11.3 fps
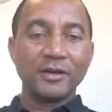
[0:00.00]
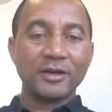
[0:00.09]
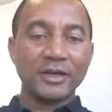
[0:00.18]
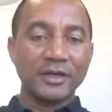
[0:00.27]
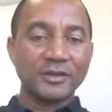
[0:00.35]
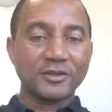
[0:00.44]

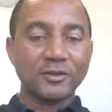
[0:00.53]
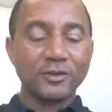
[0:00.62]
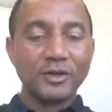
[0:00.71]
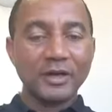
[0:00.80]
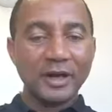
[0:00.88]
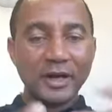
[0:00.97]
Okay, so
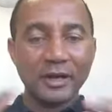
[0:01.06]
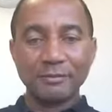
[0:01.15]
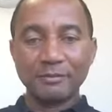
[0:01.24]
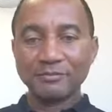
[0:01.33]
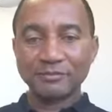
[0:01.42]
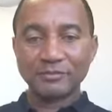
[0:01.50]

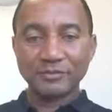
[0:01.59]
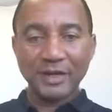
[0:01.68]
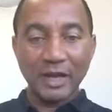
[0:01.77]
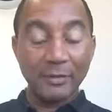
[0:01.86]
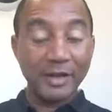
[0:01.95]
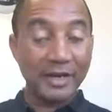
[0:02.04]

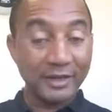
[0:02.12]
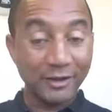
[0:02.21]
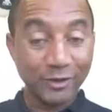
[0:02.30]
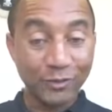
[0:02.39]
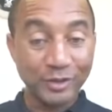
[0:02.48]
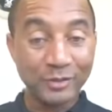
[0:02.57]
I better get
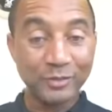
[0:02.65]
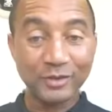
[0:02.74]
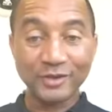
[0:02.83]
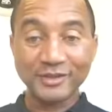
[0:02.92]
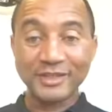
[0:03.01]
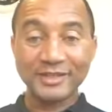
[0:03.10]
on with it
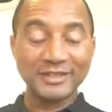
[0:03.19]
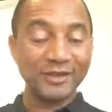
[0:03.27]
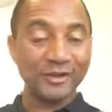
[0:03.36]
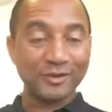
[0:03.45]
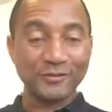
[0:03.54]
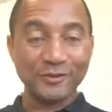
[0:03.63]
because there is a
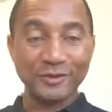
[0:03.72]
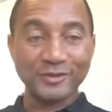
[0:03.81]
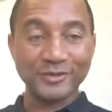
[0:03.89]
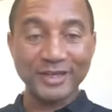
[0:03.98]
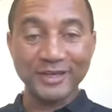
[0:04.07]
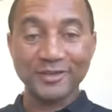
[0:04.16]
lot for us
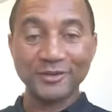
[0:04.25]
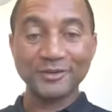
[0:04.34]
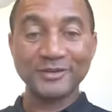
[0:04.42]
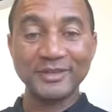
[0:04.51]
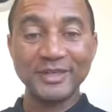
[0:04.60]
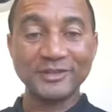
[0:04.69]
to get through
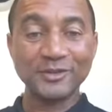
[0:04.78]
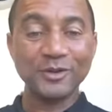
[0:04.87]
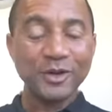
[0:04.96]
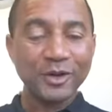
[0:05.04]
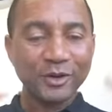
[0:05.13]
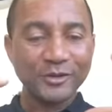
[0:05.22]
today. So
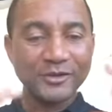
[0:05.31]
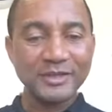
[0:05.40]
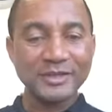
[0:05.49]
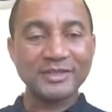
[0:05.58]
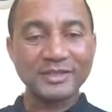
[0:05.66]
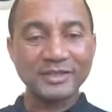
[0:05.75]
on
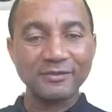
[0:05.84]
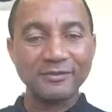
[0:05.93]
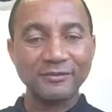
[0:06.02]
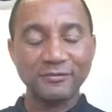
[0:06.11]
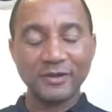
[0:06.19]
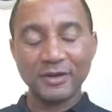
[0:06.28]
this
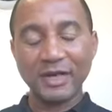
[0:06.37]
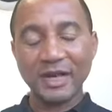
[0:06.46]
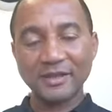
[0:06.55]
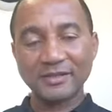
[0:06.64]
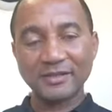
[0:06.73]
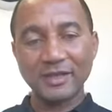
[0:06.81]
very
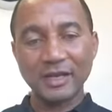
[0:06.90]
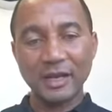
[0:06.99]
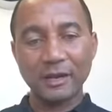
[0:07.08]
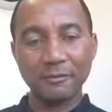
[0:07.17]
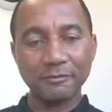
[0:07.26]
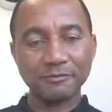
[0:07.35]
last
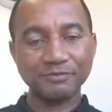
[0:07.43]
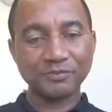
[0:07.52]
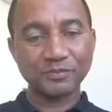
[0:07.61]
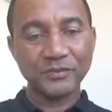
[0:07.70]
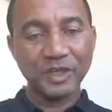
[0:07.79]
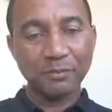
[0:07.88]

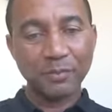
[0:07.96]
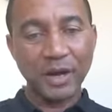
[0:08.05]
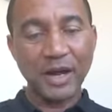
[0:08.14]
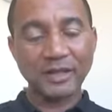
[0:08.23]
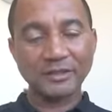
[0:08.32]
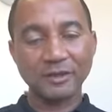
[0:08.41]

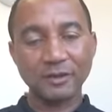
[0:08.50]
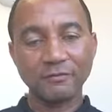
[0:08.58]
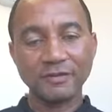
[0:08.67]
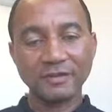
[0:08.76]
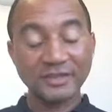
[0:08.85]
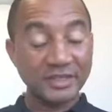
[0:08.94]
part of
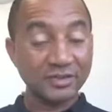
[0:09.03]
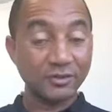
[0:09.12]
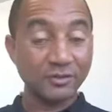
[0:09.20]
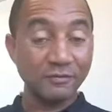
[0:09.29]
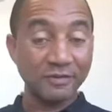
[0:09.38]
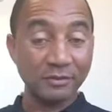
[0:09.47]
the
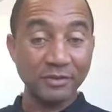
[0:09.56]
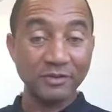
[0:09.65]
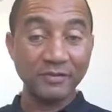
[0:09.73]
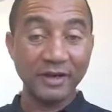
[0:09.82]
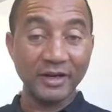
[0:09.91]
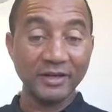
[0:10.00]
essentials of family
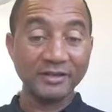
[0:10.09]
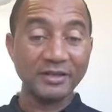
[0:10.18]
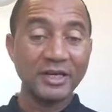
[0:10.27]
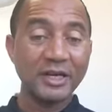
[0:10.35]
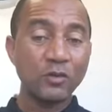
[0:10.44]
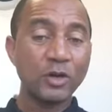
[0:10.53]
finance,
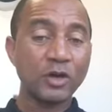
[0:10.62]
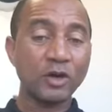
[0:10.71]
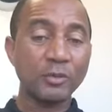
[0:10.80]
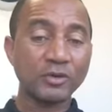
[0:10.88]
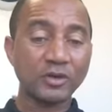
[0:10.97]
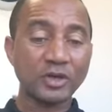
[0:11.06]
we're
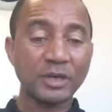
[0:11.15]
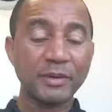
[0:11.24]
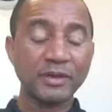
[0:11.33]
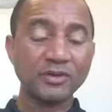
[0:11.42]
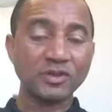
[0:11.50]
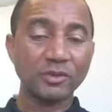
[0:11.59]
going to be talking
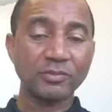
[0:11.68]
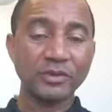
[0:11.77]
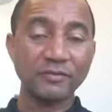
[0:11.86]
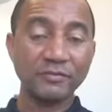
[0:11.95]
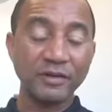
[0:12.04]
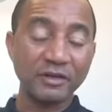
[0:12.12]
about
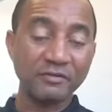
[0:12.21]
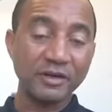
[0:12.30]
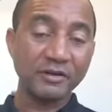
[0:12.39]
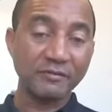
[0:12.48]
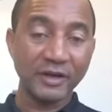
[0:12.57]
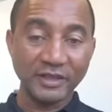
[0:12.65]
something very,
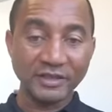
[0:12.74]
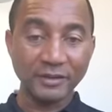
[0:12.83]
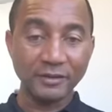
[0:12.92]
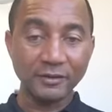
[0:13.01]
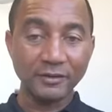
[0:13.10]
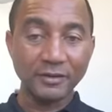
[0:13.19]
very
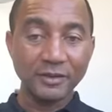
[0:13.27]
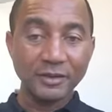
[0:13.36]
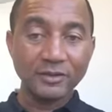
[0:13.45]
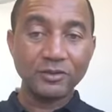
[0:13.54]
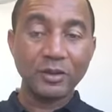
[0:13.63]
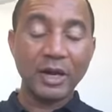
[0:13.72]
vital
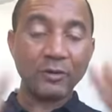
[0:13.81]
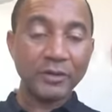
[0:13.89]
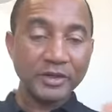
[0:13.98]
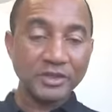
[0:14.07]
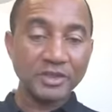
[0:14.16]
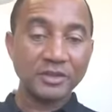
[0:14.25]
to
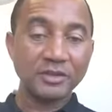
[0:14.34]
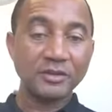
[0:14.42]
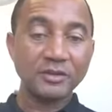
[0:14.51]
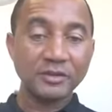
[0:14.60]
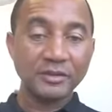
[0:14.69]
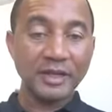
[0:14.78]
arranging
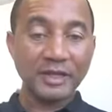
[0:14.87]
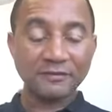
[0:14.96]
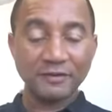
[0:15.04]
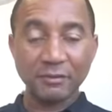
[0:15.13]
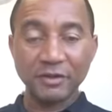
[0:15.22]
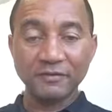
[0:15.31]
that
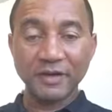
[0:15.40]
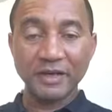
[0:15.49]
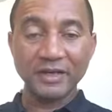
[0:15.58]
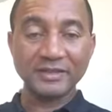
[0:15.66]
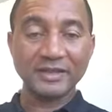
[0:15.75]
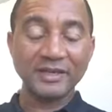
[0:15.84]
family
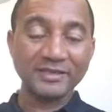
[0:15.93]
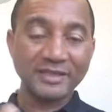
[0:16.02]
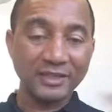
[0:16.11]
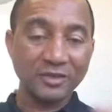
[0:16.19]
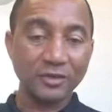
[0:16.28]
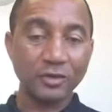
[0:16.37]
finance and
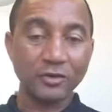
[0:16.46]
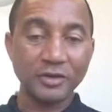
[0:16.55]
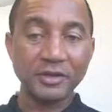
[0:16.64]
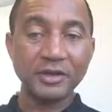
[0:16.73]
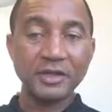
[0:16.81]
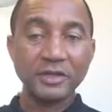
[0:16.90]

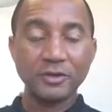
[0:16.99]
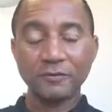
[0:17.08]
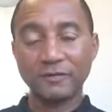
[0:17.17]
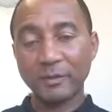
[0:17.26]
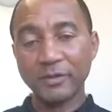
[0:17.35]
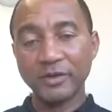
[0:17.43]
securing your
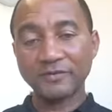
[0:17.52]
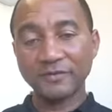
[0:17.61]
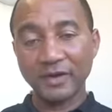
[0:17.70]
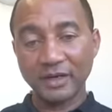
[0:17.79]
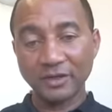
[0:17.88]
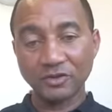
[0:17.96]
family's
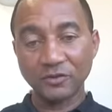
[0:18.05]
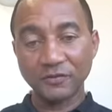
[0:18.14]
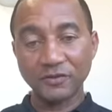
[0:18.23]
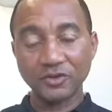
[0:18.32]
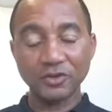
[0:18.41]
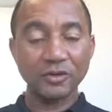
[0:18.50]
financial
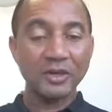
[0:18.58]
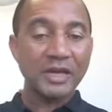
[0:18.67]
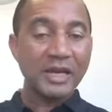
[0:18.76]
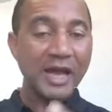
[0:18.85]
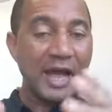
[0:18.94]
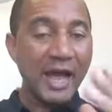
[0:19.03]
future,
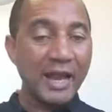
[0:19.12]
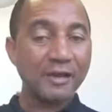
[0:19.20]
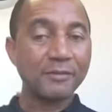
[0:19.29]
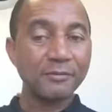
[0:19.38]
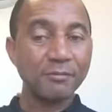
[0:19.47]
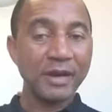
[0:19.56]

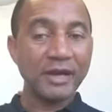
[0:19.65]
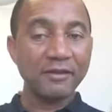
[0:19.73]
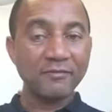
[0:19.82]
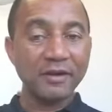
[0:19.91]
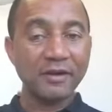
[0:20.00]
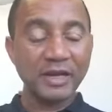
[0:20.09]
and to a
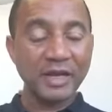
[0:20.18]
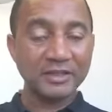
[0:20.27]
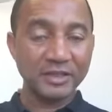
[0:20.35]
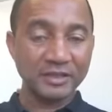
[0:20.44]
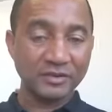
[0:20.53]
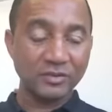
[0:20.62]
very
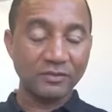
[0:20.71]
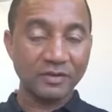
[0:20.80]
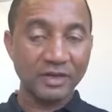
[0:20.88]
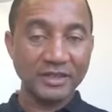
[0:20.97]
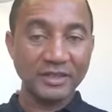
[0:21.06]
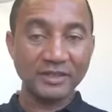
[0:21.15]

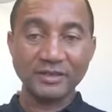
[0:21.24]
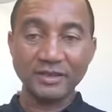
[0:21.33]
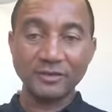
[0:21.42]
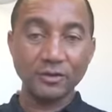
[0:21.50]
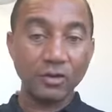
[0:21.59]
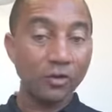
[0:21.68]
large
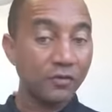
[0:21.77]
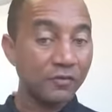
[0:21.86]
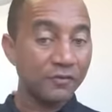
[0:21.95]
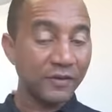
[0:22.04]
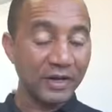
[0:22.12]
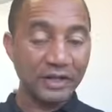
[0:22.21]
extent your own
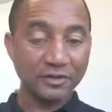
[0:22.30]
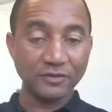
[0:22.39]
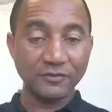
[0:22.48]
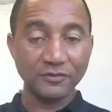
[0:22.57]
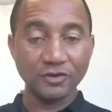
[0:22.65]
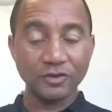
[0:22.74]
financial
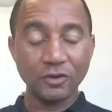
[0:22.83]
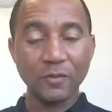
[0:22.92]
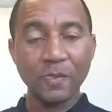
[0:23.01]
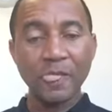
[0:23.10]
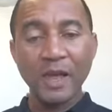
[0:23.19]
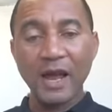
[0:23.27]
future
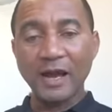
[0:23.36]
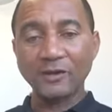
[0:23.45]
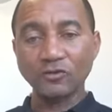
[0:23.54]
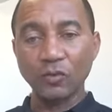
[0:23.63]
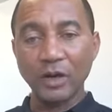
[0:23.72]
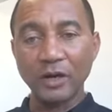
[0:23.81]

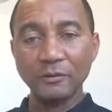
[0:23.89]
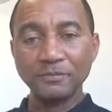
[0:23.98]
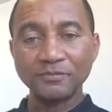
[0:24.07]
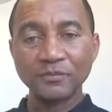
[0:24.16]
as well.